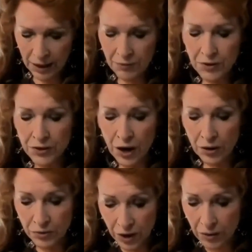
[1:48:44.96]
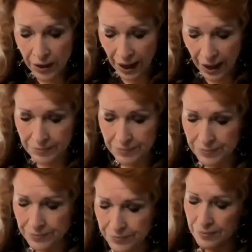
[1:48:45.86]
If you don't know that,
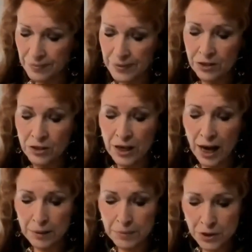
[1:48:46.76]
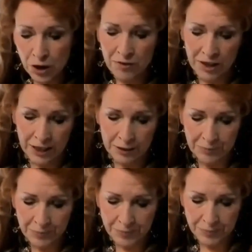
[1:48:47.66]
then you're not observing it.
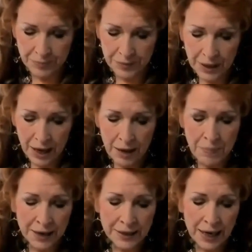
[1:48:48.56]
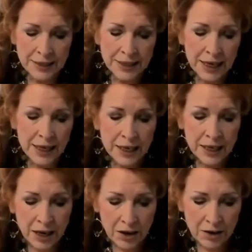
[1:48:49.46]
And by not taking
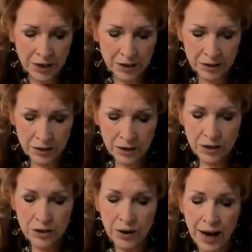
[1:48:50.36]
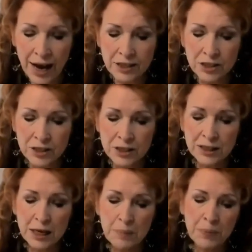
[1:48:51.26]
care of it, you're actually
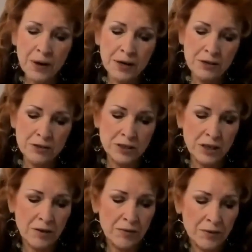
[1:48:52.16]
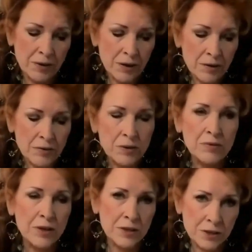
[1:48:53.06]
separating yourself from
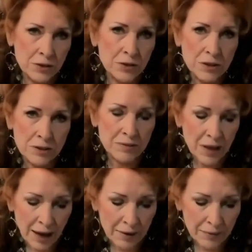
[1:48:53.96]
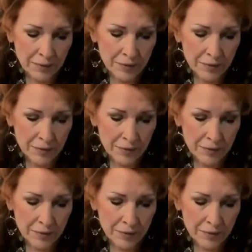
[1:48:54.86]
the very source of life,